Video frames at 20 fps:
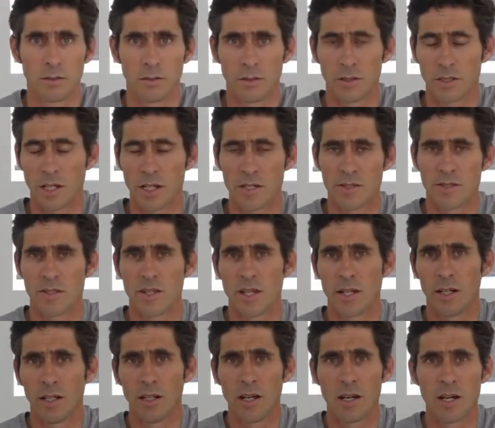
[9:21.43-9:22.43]
Okay, set
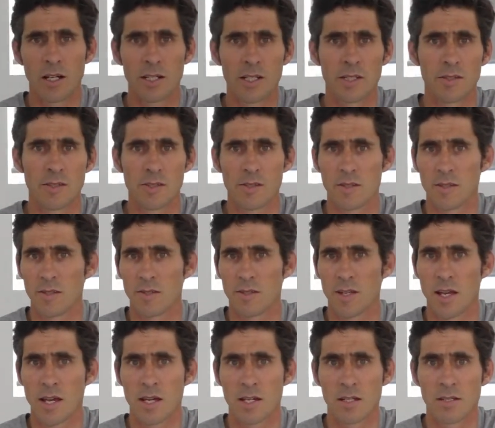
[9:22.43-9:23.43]
a line in the
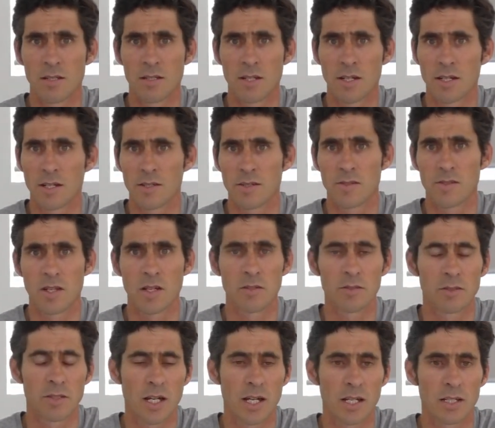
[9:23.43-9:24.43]
sand,
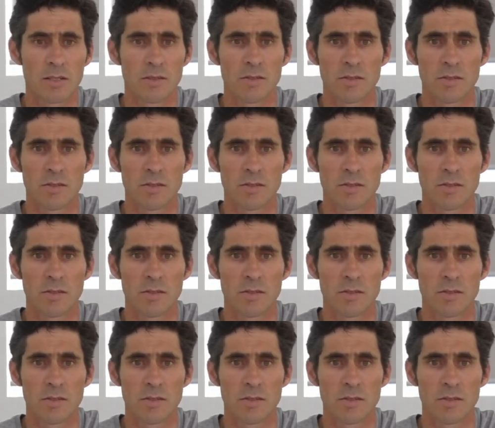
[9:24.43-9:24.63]
sell date.